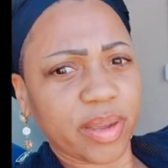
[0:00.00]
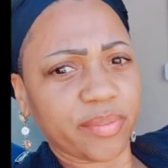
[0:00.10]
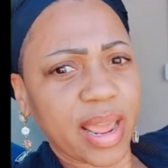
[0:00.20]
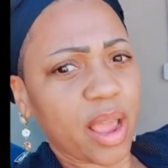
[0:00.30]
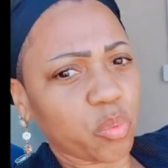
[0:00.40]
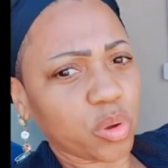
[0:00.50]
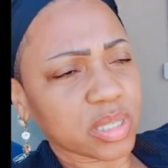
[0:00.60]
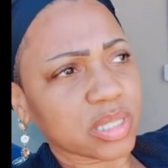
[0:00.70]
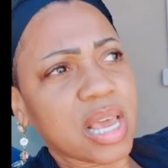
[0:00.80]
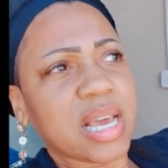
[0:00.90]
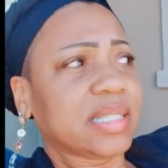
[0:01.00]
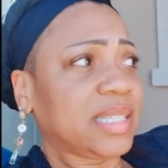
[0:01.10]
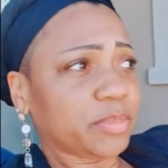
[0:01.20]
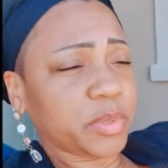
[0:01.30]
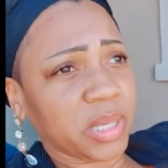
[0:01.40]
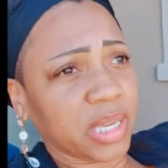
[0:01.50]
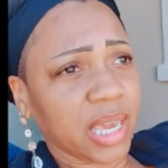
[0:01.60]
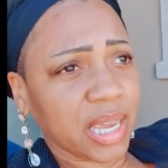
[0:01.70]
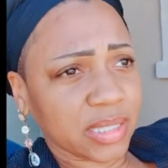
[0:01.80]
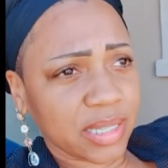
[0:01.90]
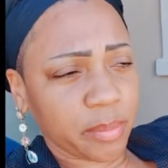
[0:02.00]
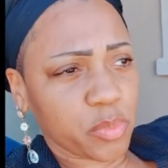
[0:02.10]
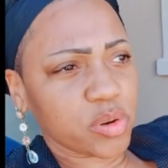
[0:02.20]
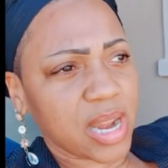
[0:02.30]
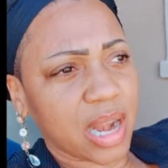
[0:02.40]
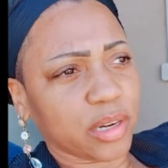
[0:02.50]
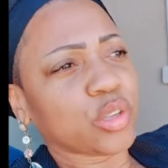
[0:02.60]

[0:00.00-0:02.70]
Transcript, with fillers: that was, tipped me again ten more dollars.